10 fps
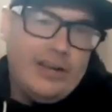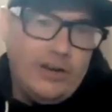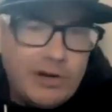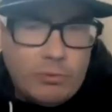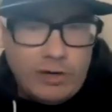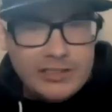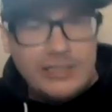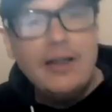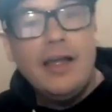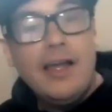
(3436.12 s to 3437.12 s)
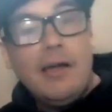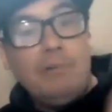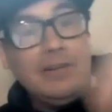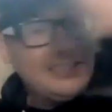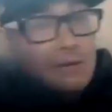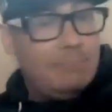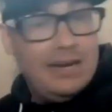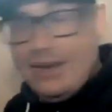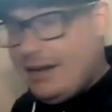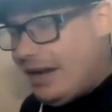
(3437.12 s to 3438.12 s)
I knew what it was, but
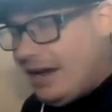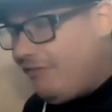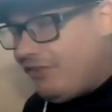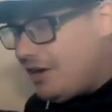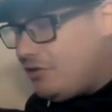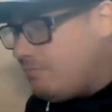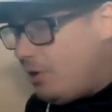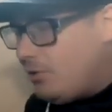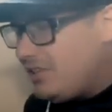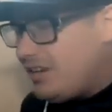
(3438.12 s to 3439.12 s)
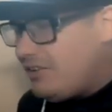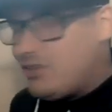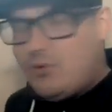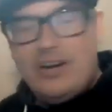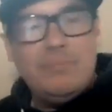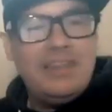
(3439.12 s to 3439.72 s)
somebody I forgot who posted on Twitter,